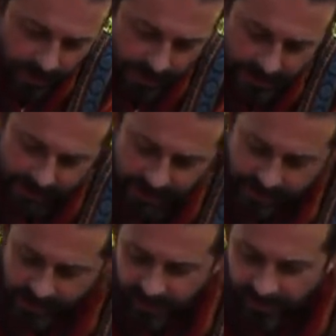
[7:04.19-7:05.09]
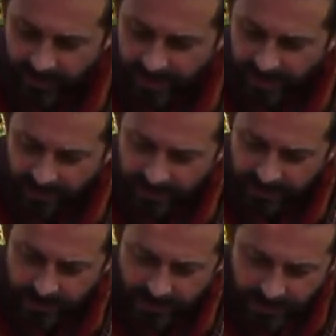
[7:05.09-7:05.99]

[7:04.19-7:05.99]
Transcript: that we place in the despacho.